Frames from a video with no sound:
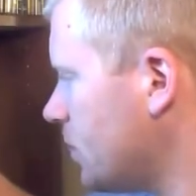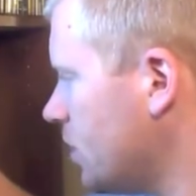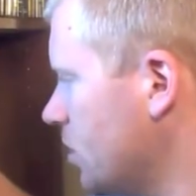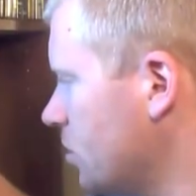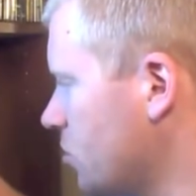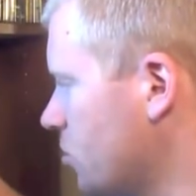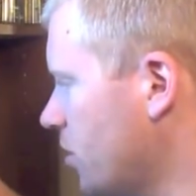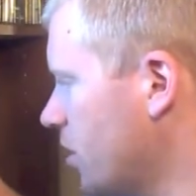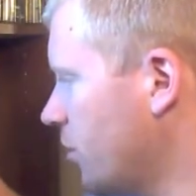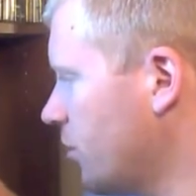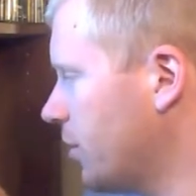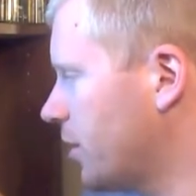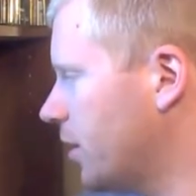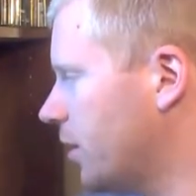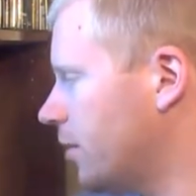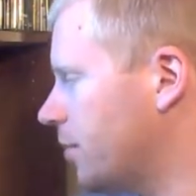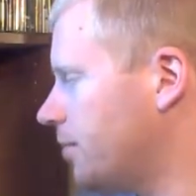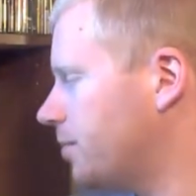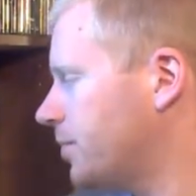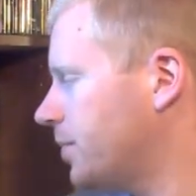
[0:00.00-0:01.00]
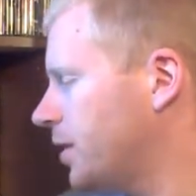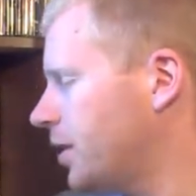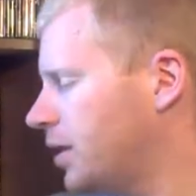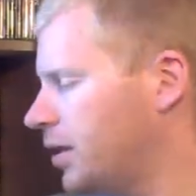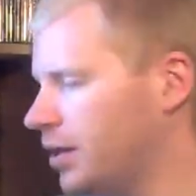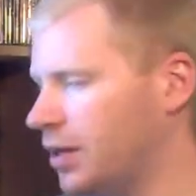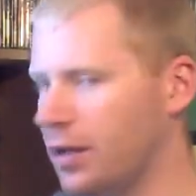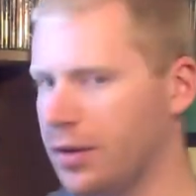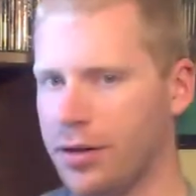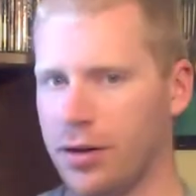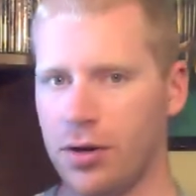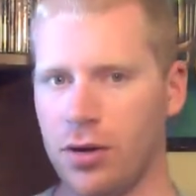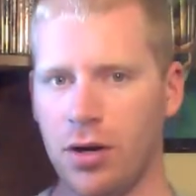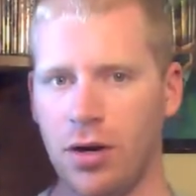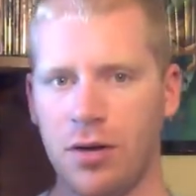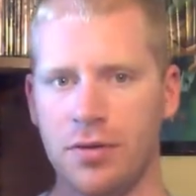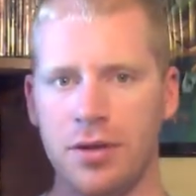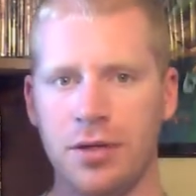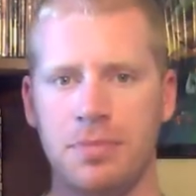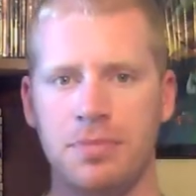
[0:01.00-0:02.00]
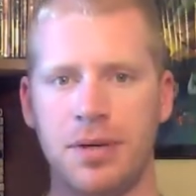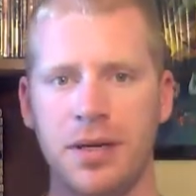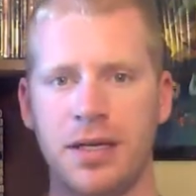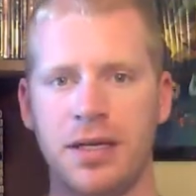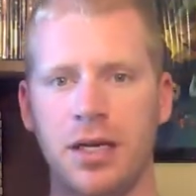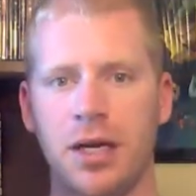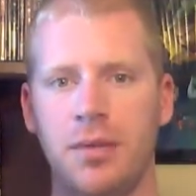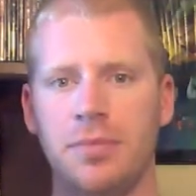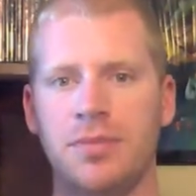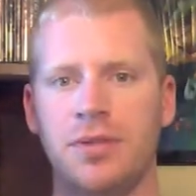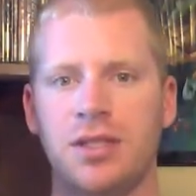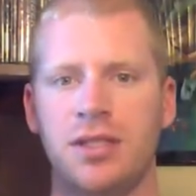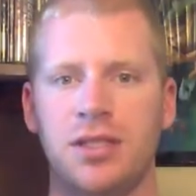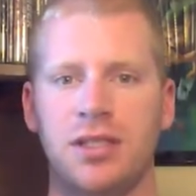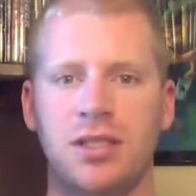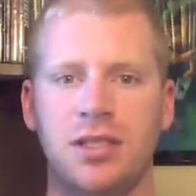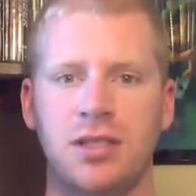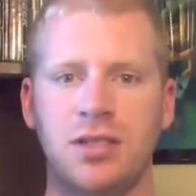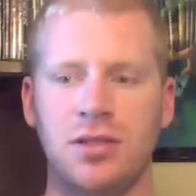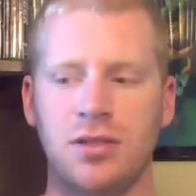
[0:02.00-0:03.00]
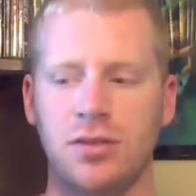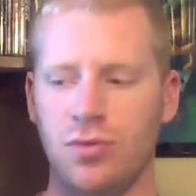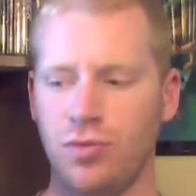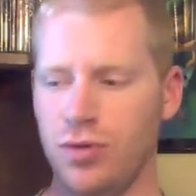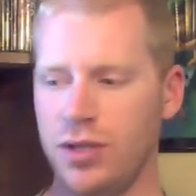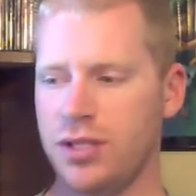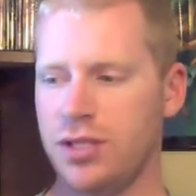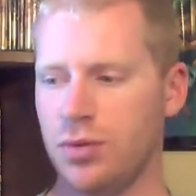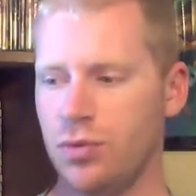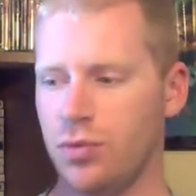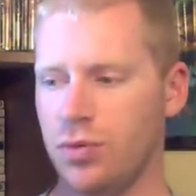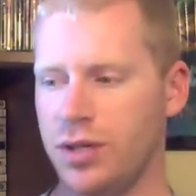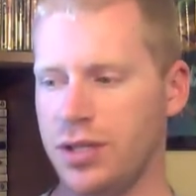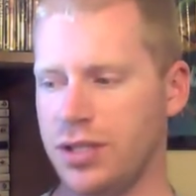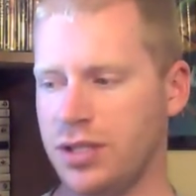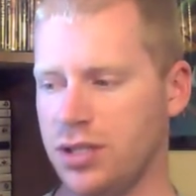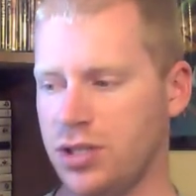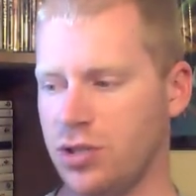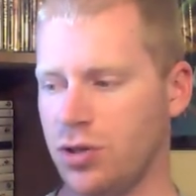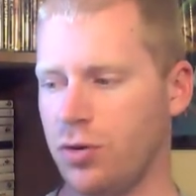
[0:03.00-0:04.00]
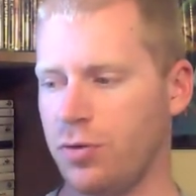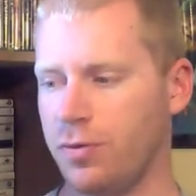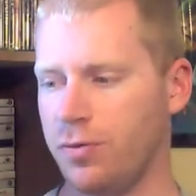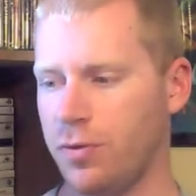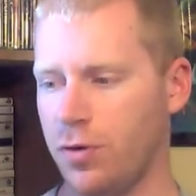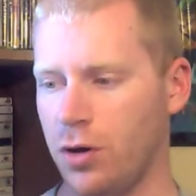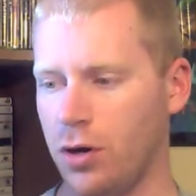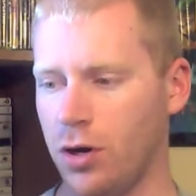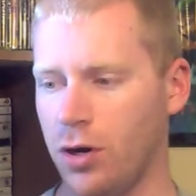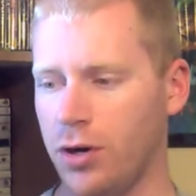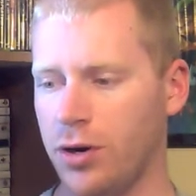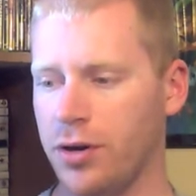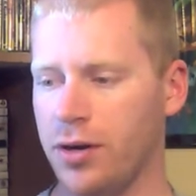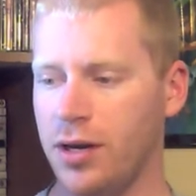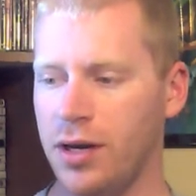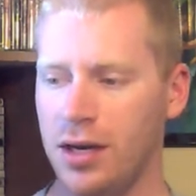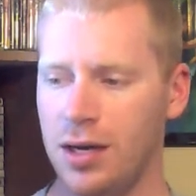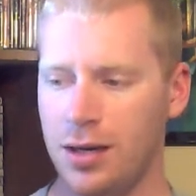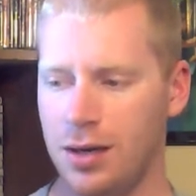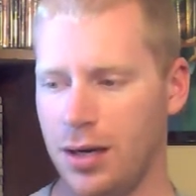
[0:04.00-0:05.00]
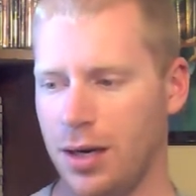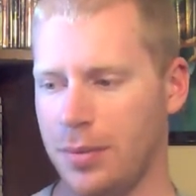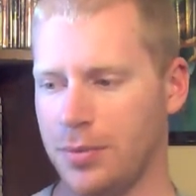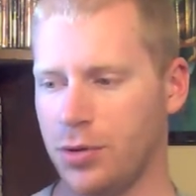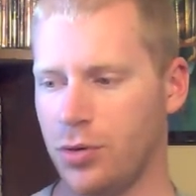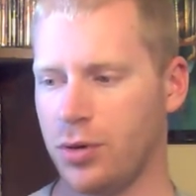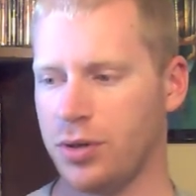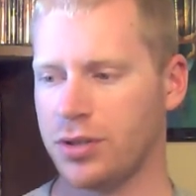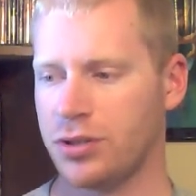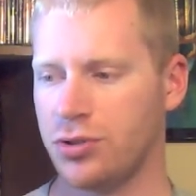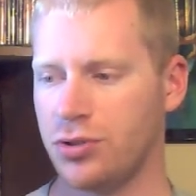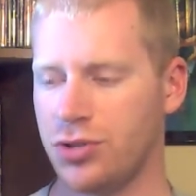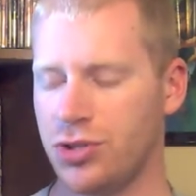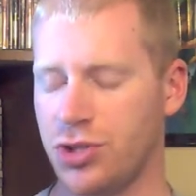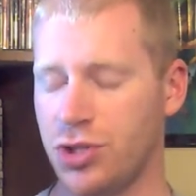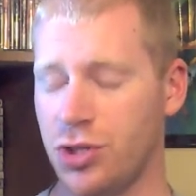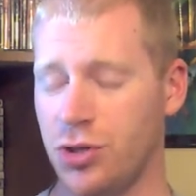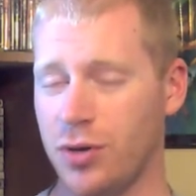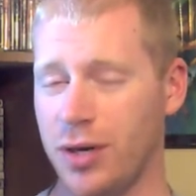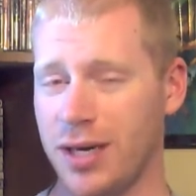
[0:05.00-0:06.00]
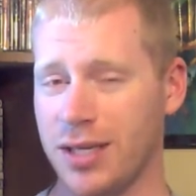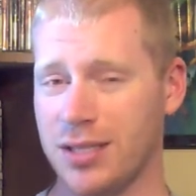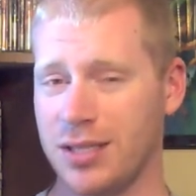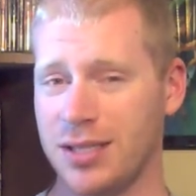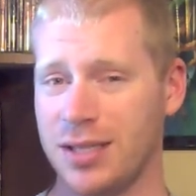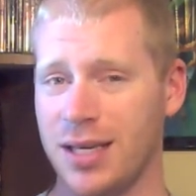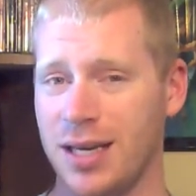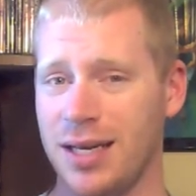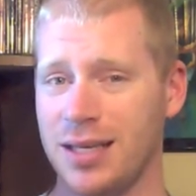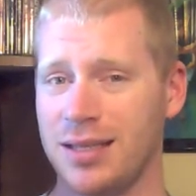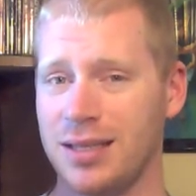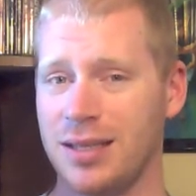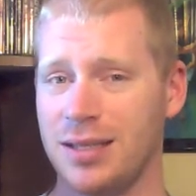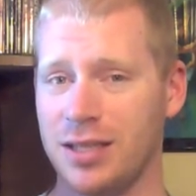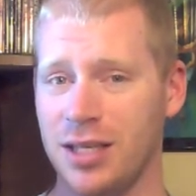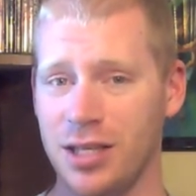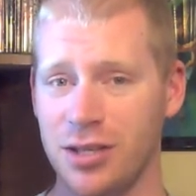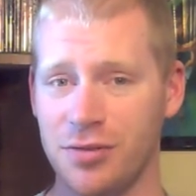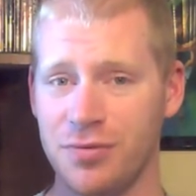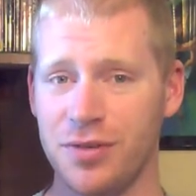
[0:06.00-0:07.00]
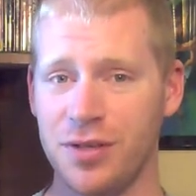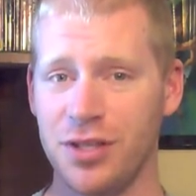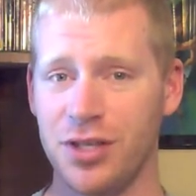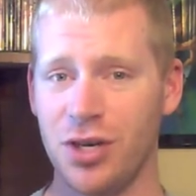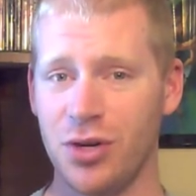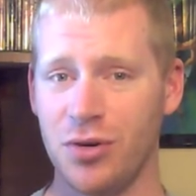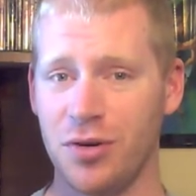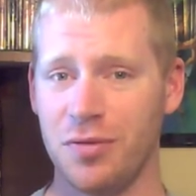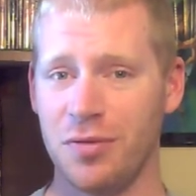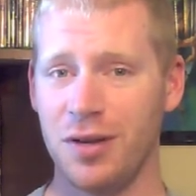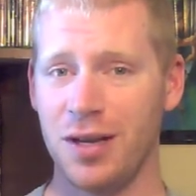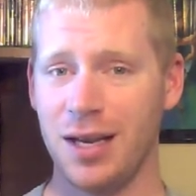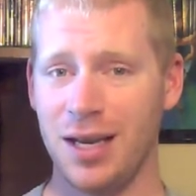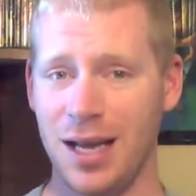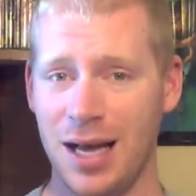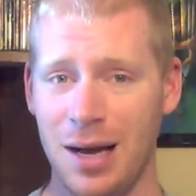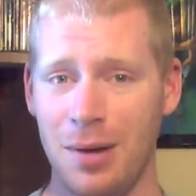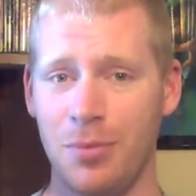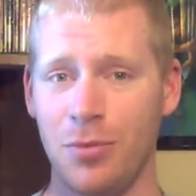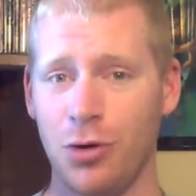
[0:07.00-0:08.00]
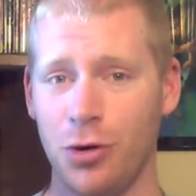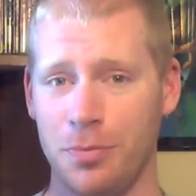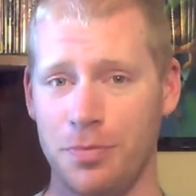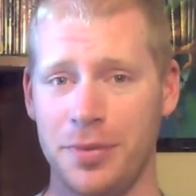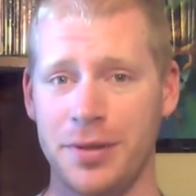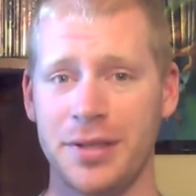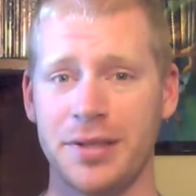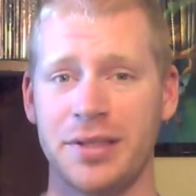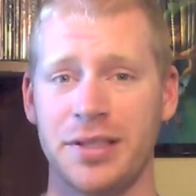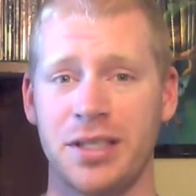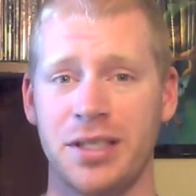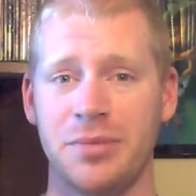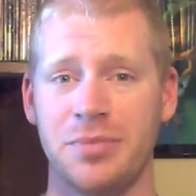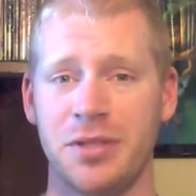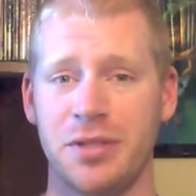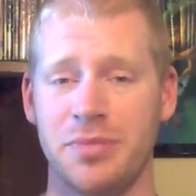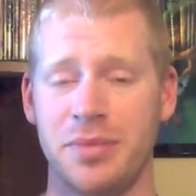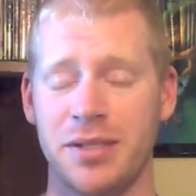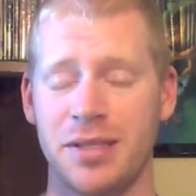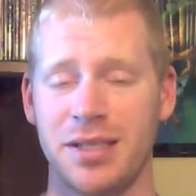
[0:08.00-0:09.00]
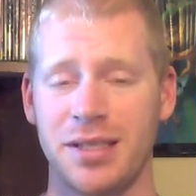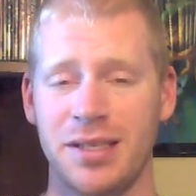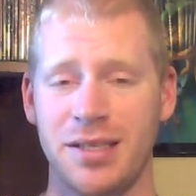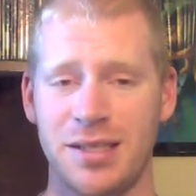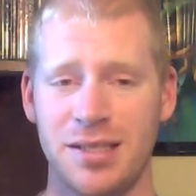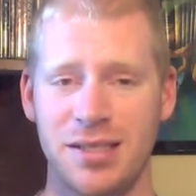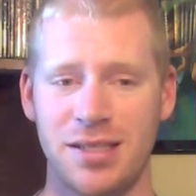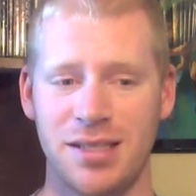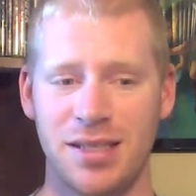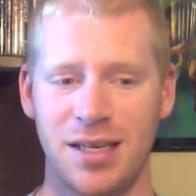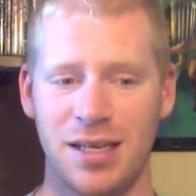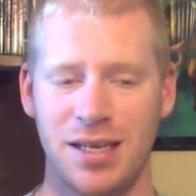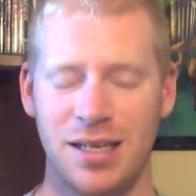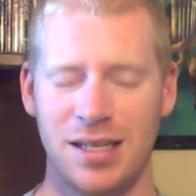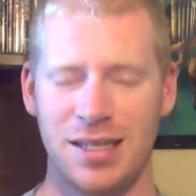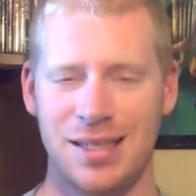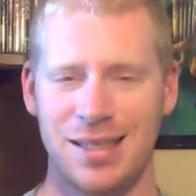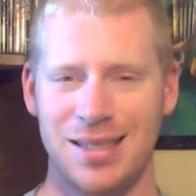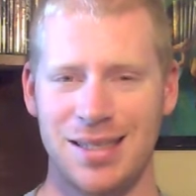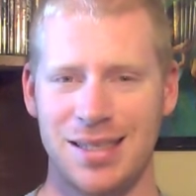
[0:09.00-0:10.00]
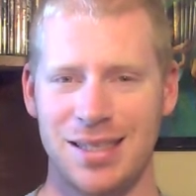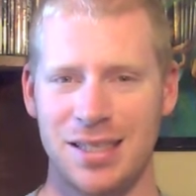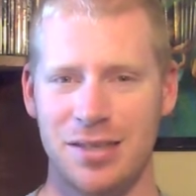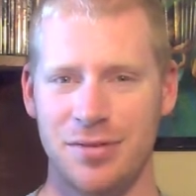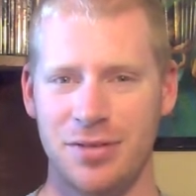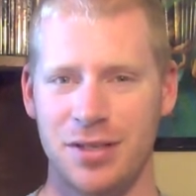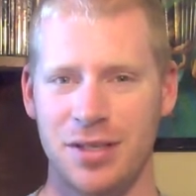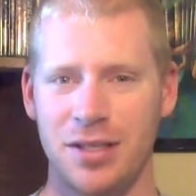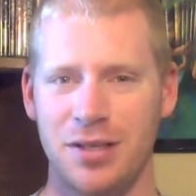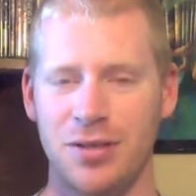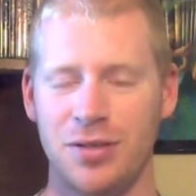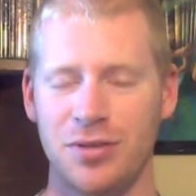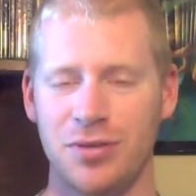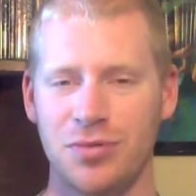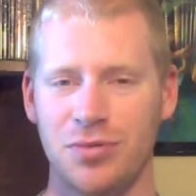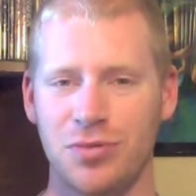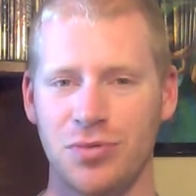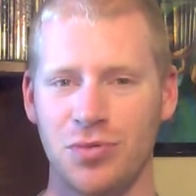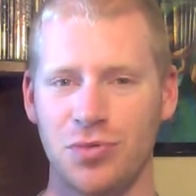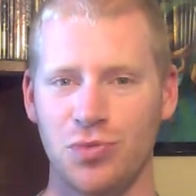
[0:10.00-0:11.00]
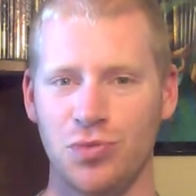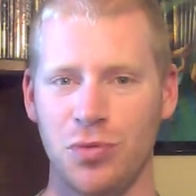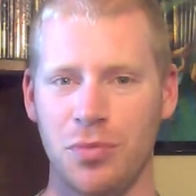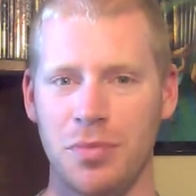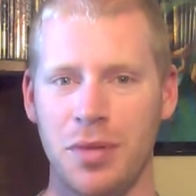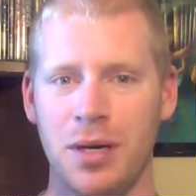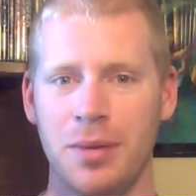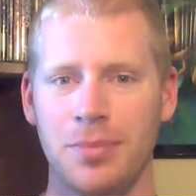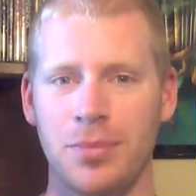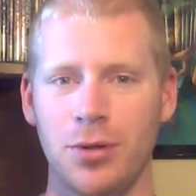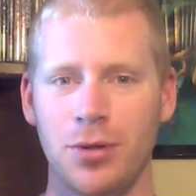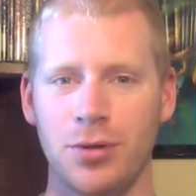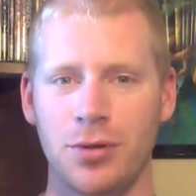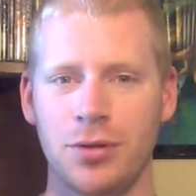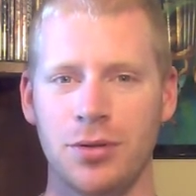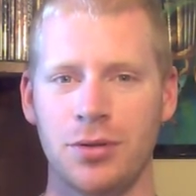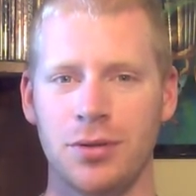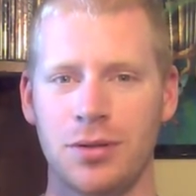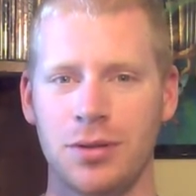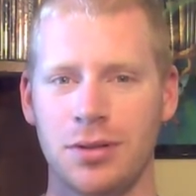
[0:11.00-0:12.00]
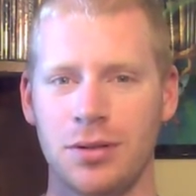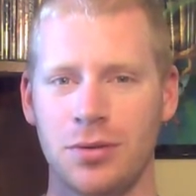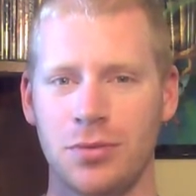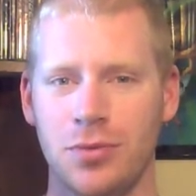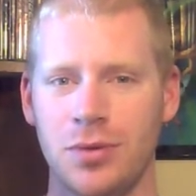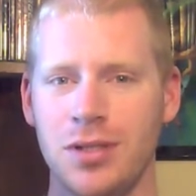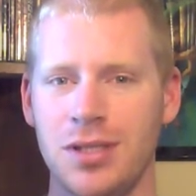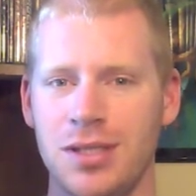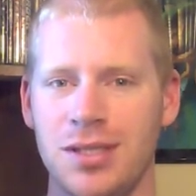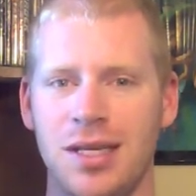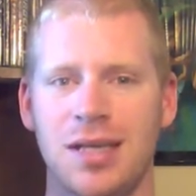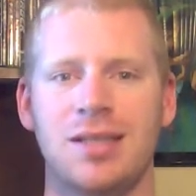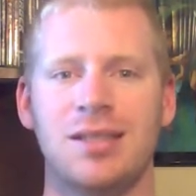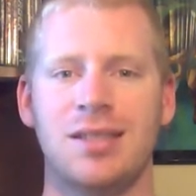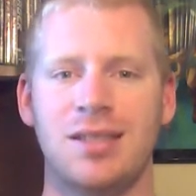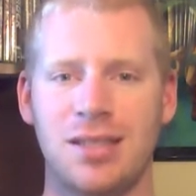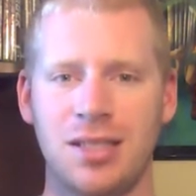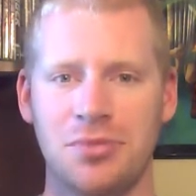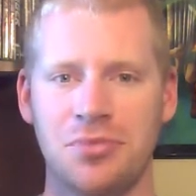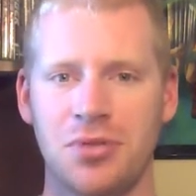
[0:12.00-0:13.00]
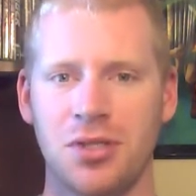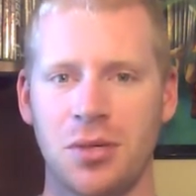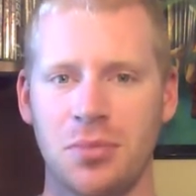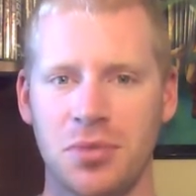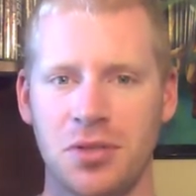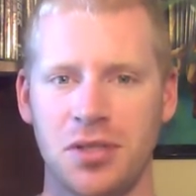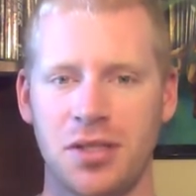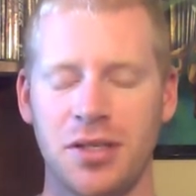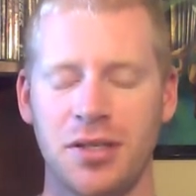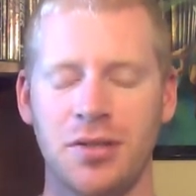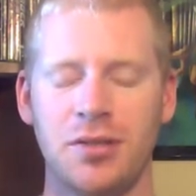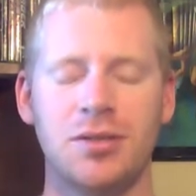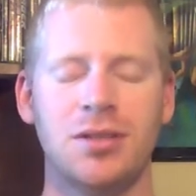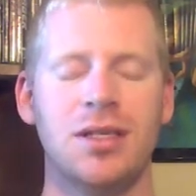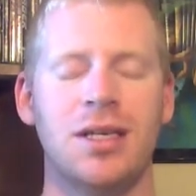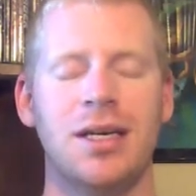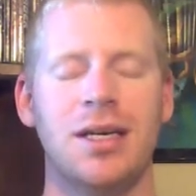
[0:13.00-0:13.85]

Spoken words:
So there we go. There are the pickups, recent ones so far. I'm going to show, I actually got another video with a lot more pickups, because if you didn't remember, we just had the Steam Summer Sale,